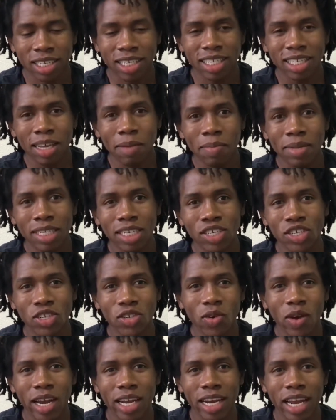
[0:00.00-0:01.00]
Since I'm a
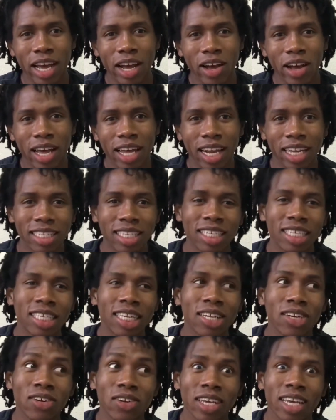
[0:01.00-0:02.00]
teacher right now and I
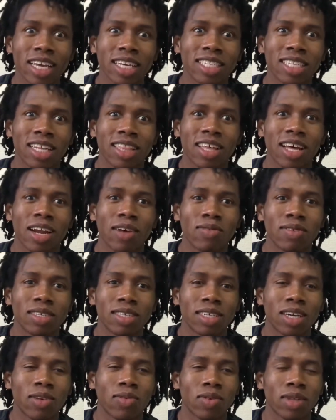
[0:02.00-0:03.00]
teach little kids, I thought I would
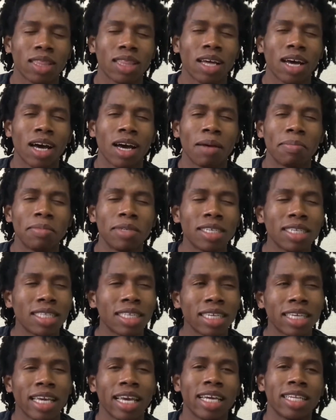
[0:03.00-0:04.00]
start with just
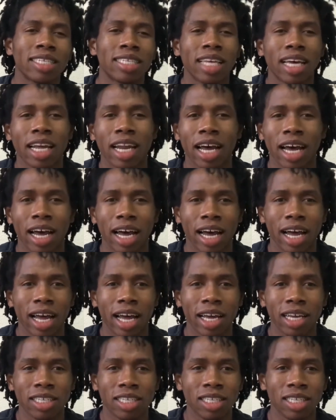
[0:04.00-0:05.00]
the kids that
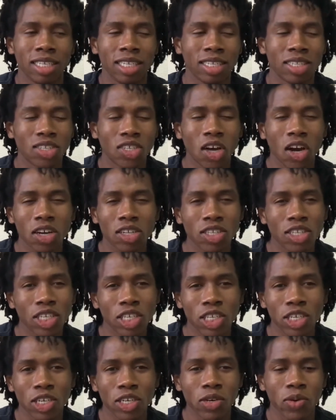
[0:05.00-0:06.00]
I talk
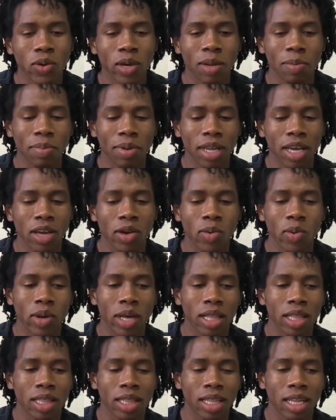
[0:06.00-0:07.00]
to and play
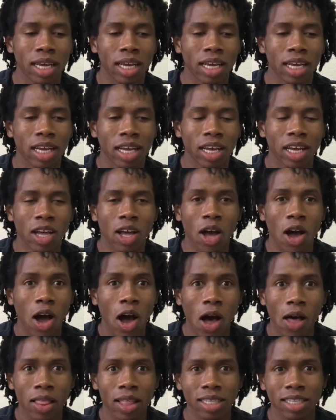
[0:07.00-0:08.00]
with like
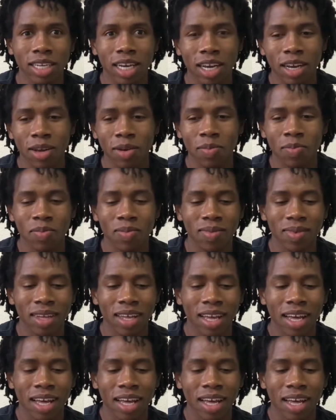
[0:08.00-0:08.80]
all the time.